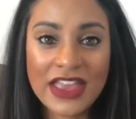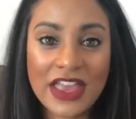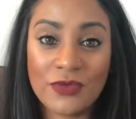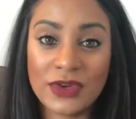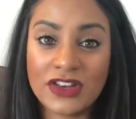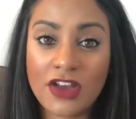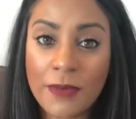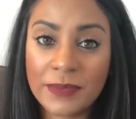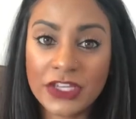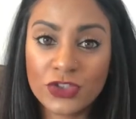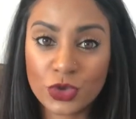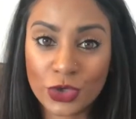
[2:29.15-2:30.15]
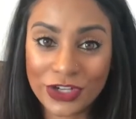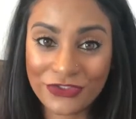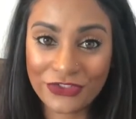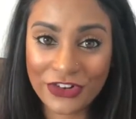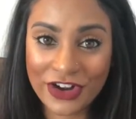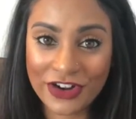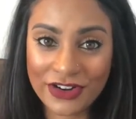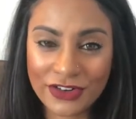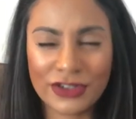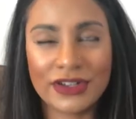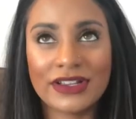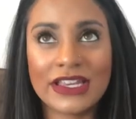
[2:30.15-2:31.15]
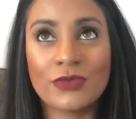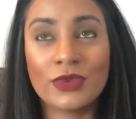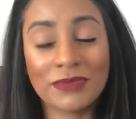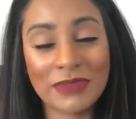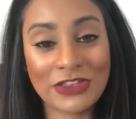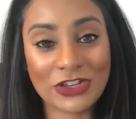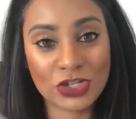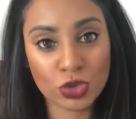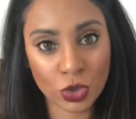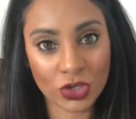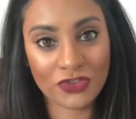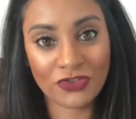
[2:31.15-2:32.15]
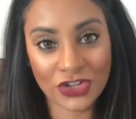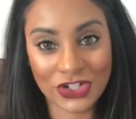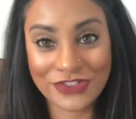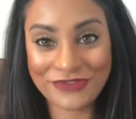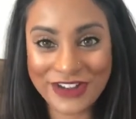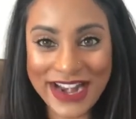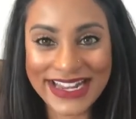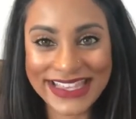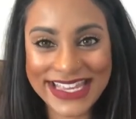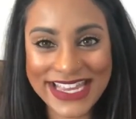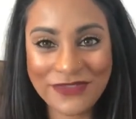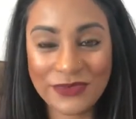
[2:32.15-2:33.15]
It would not be shortened for, or it wouldn't be the shorter version for anything.